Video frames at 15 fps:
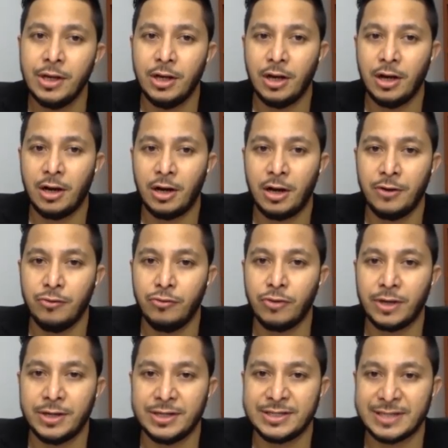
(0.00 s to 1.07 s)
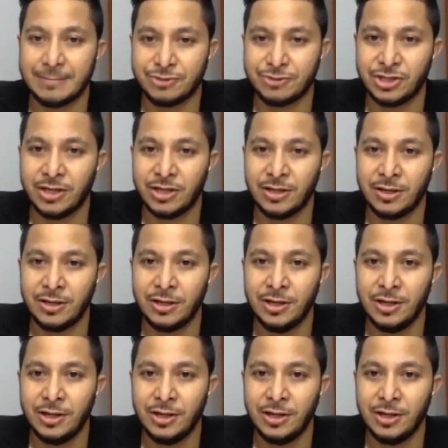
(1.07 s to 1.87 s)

You look at the sub-sale